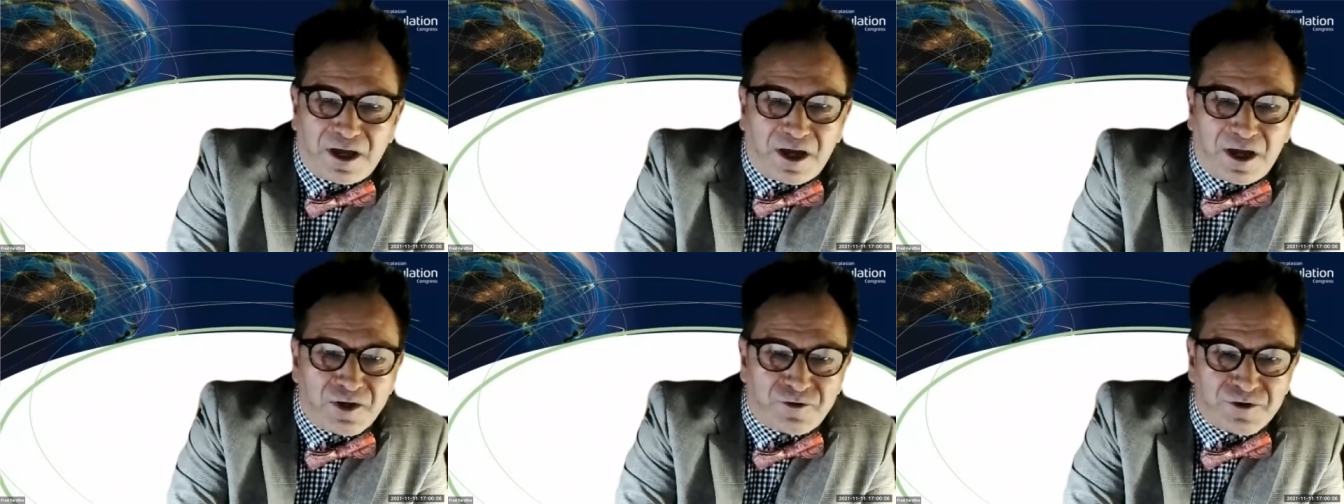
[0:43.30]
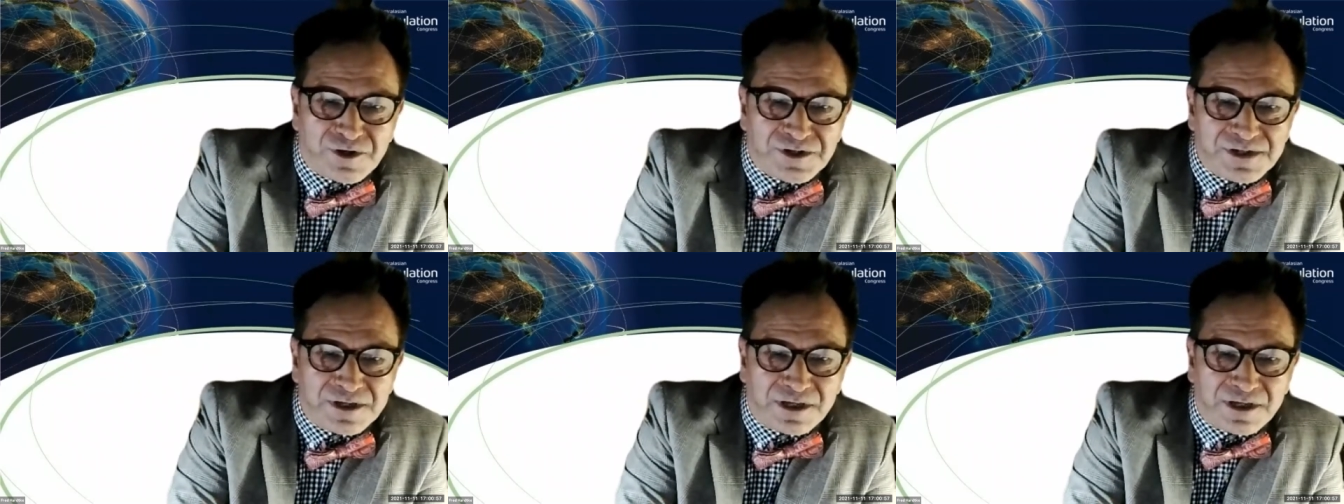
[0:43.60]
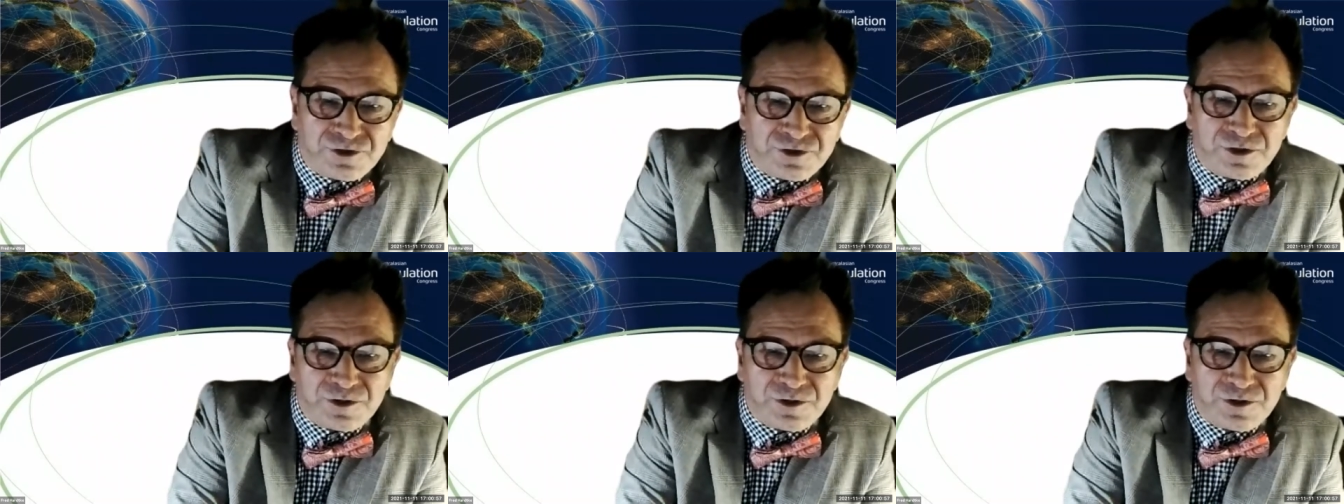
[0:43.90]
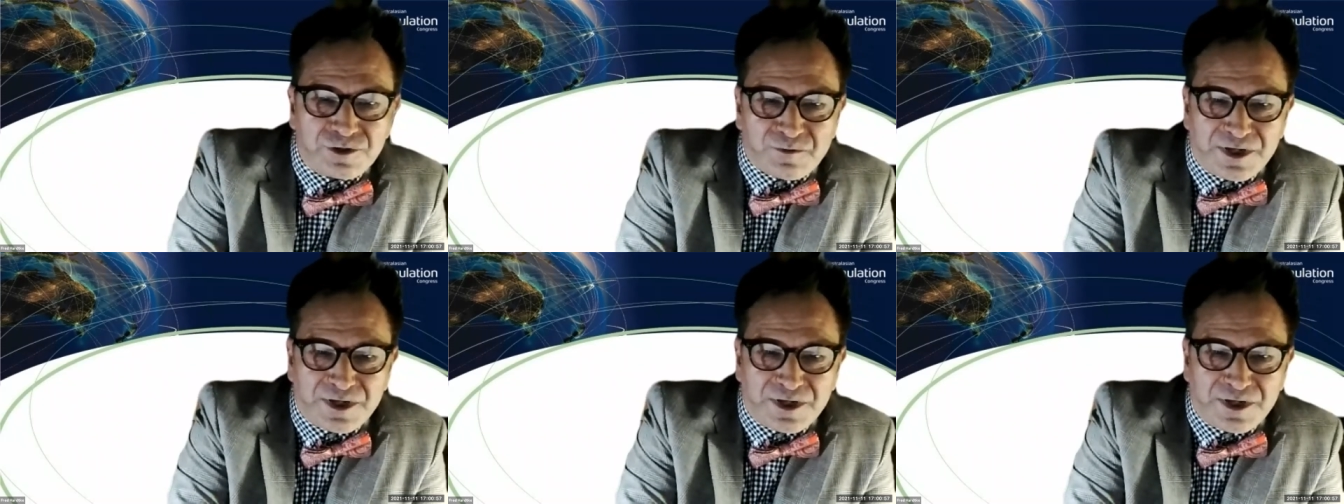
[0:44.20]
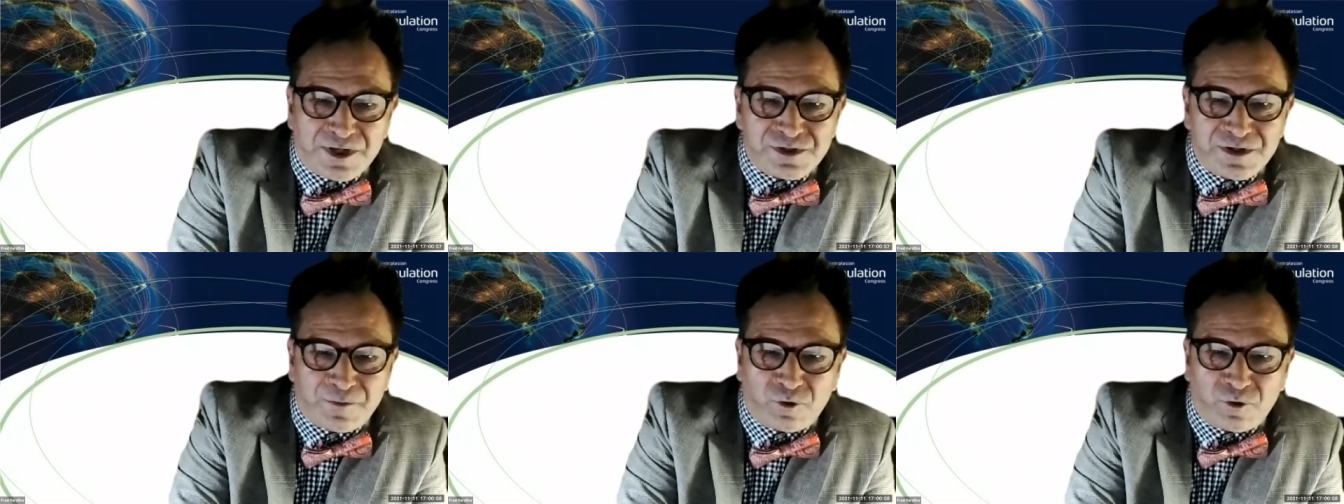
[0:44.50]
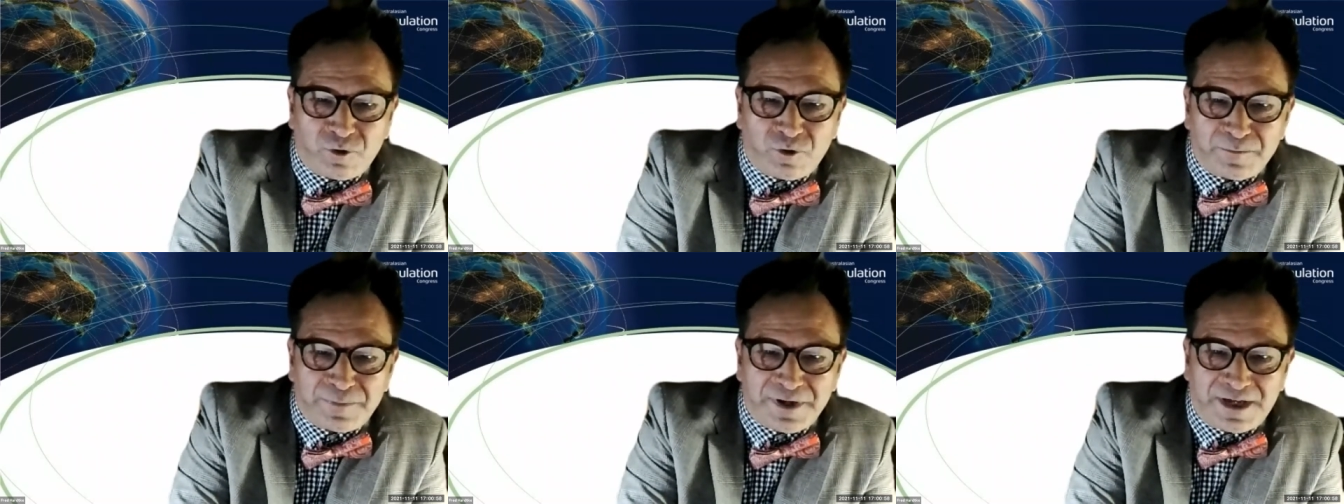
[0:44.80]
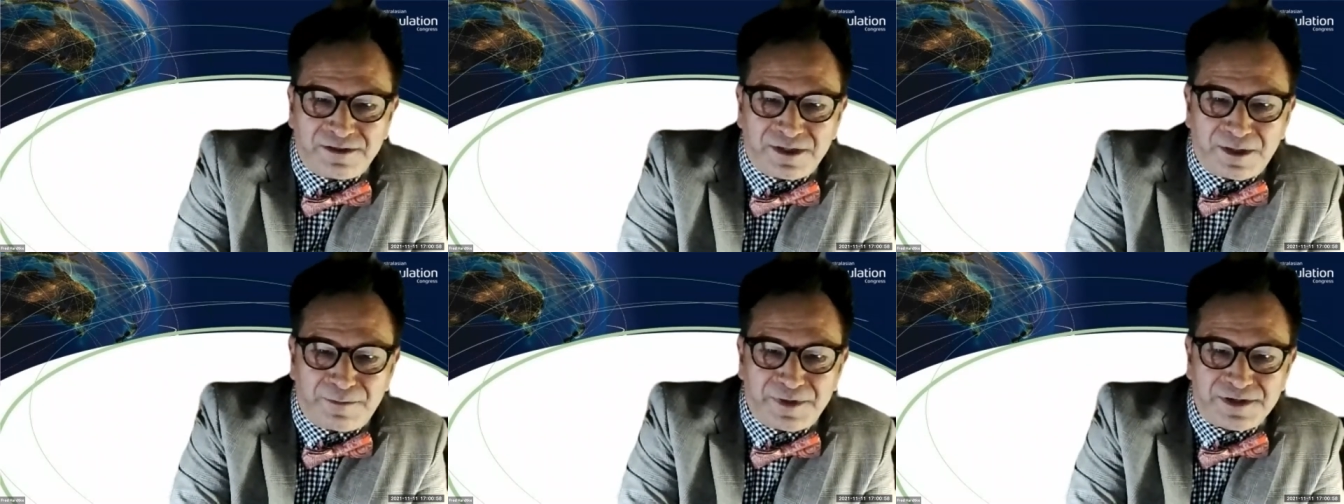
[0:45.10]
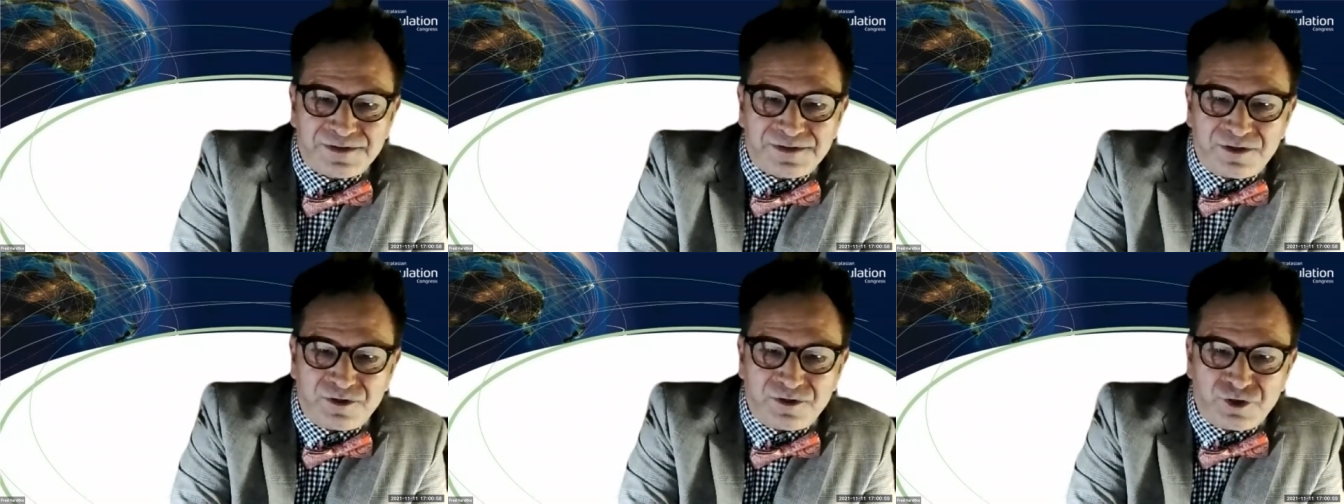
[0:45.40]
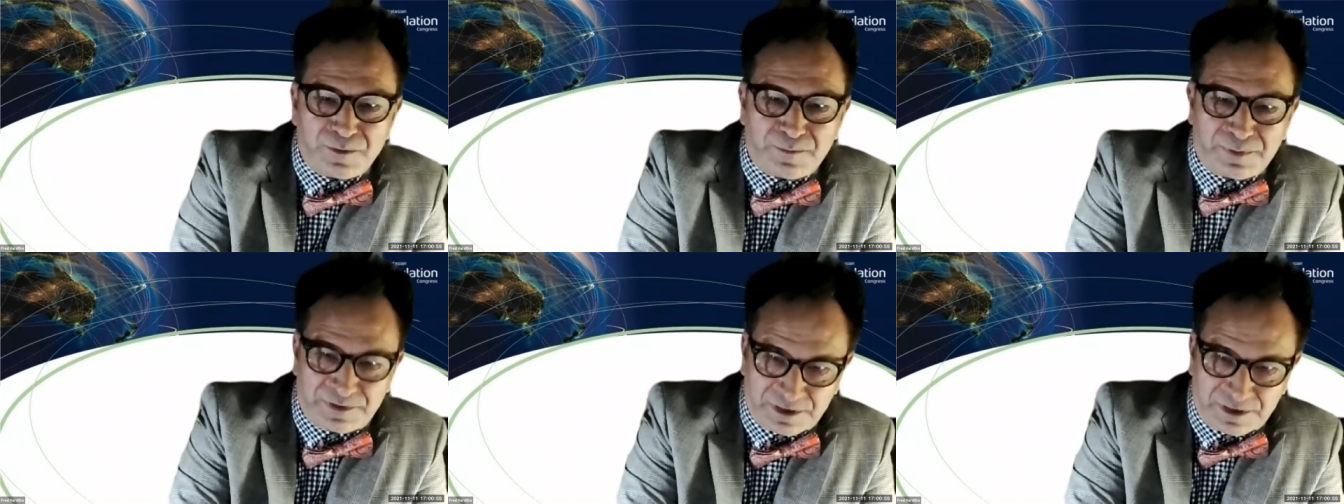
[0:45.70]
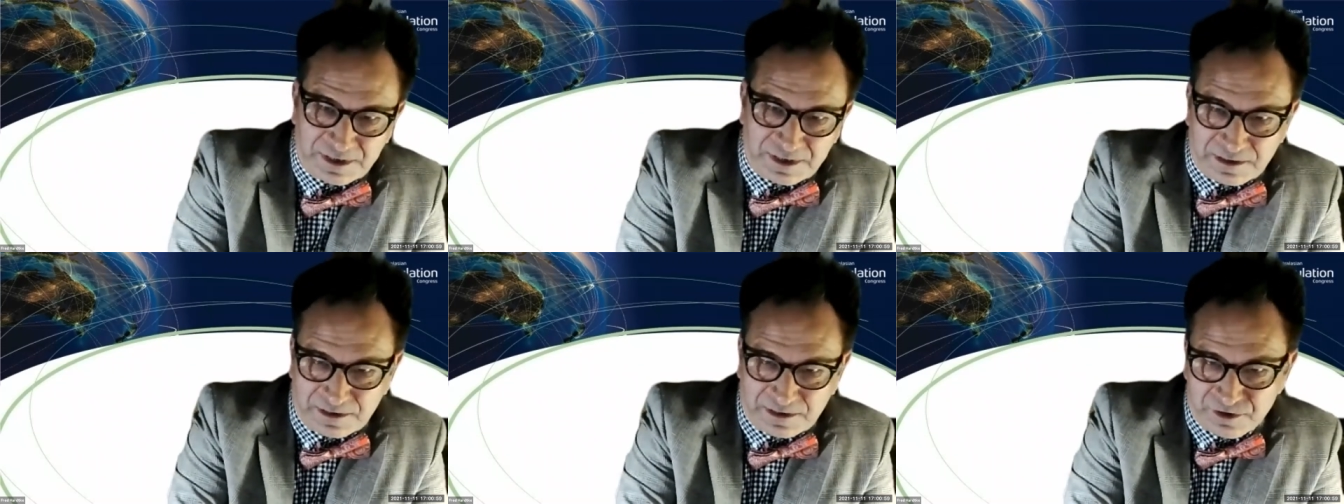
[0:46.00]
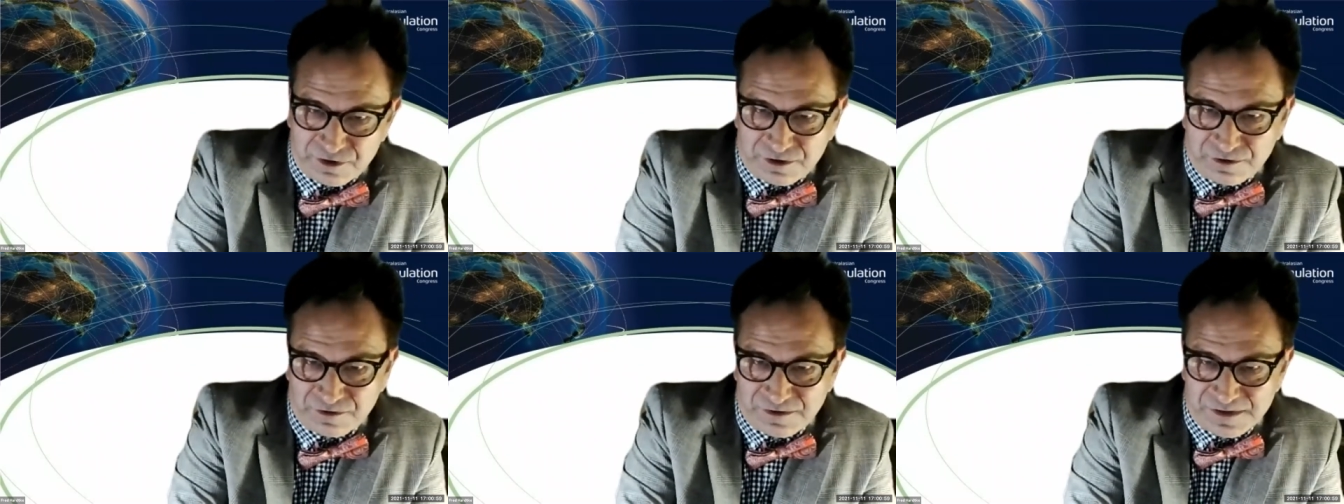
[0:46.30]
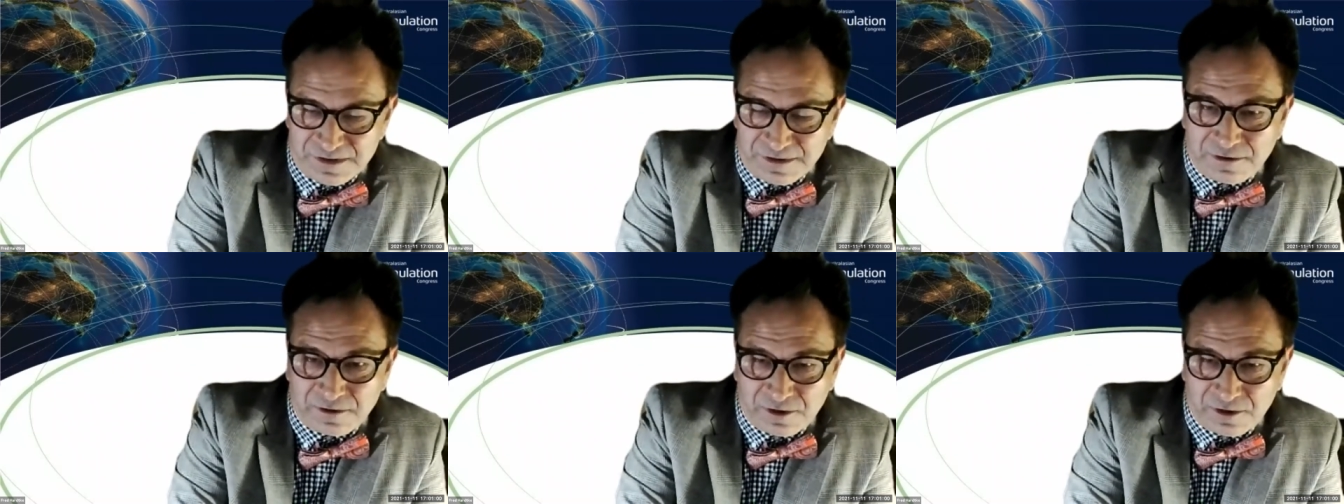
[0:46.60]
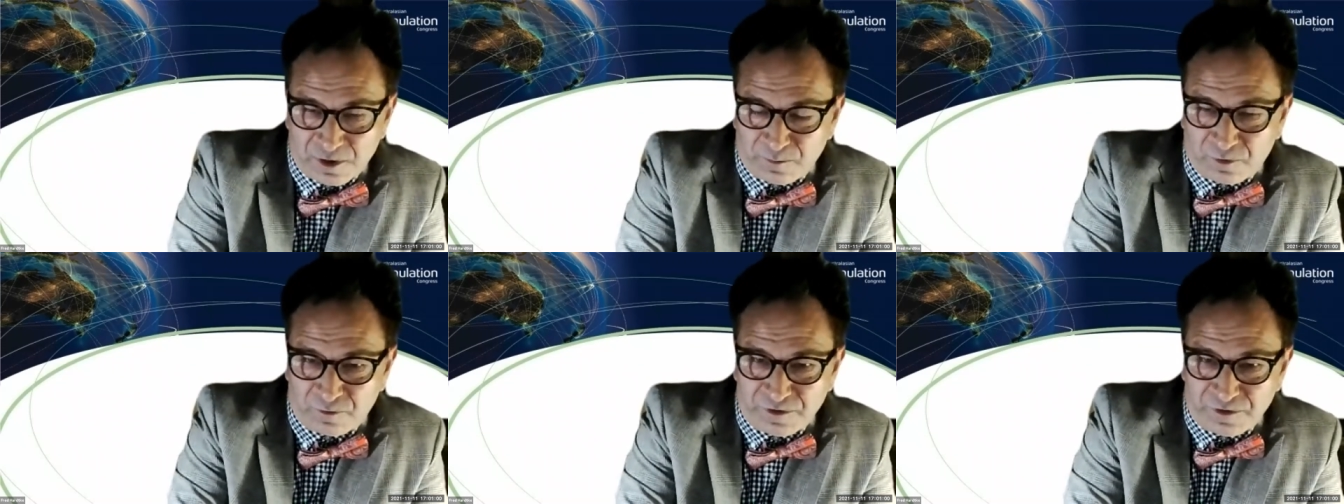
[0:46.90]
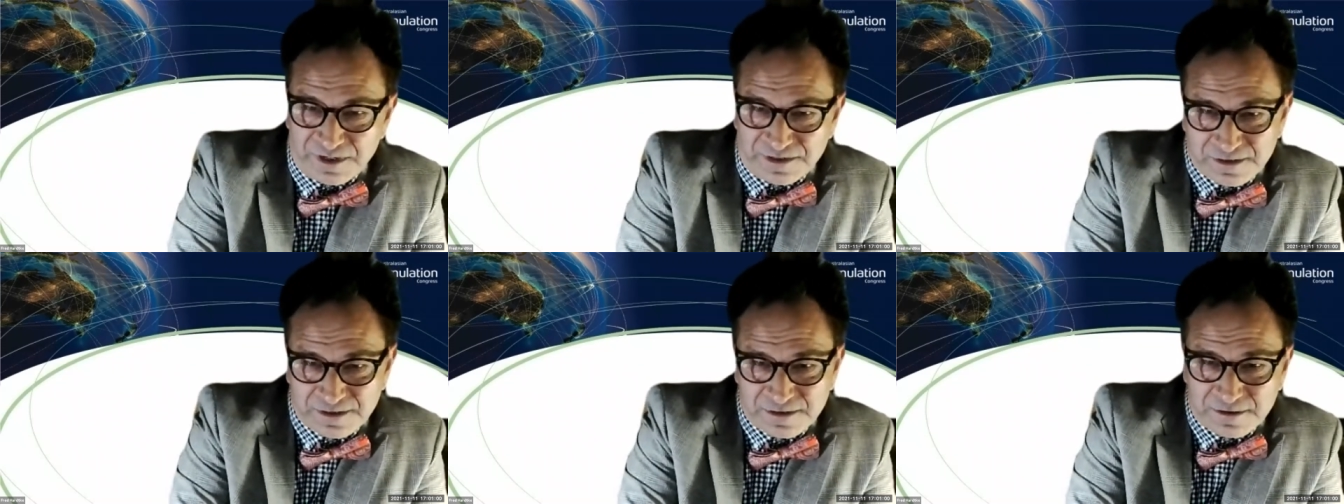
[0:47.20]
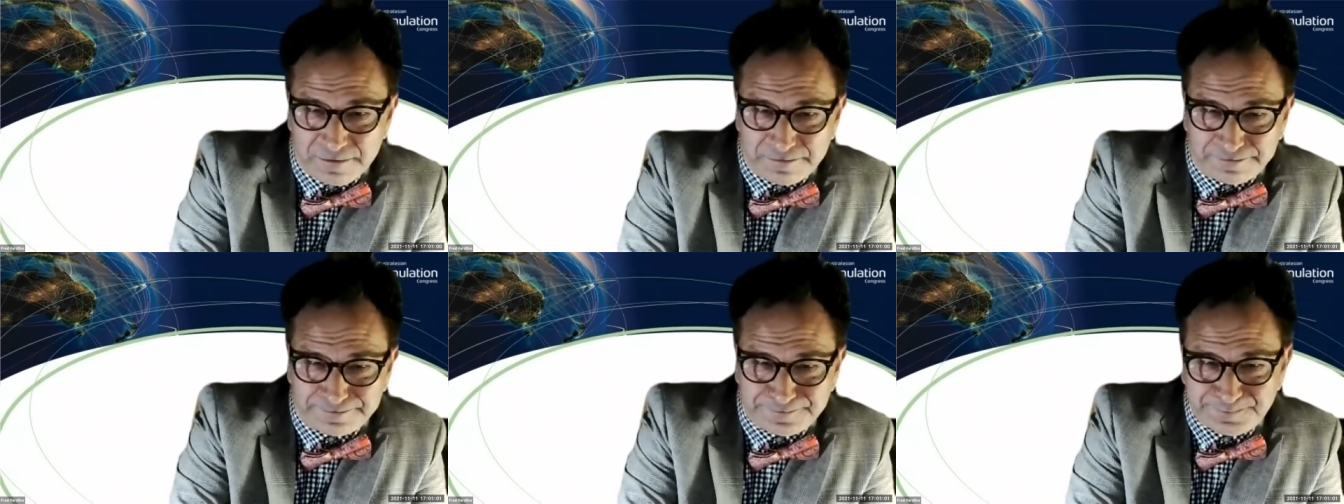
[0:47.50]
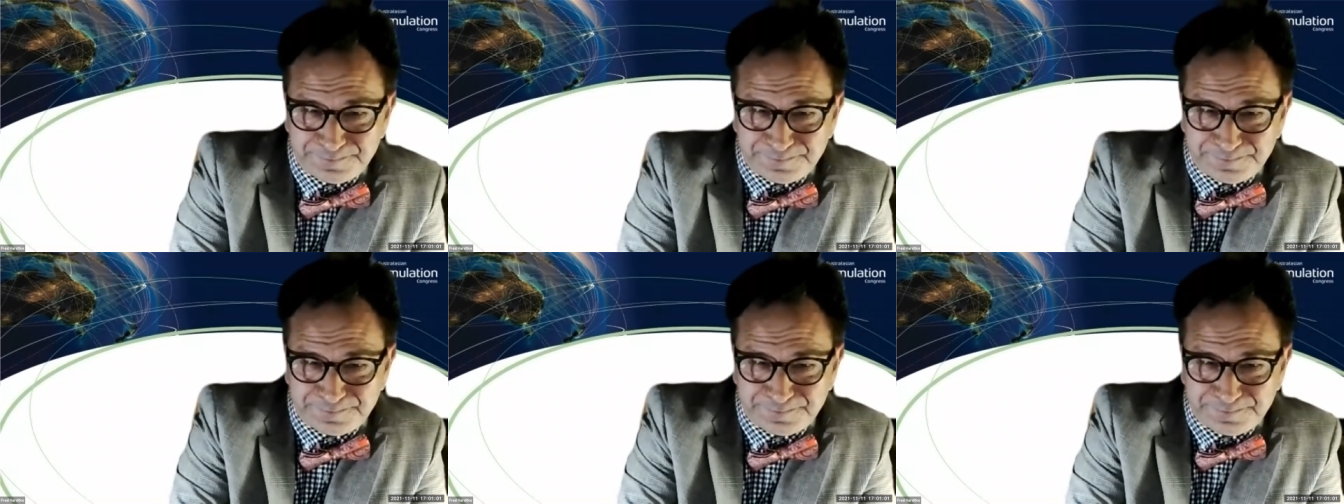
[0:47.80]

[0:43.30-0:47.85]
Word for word: addressing issues ranging from world pandemics to geopolitical issues and global risks.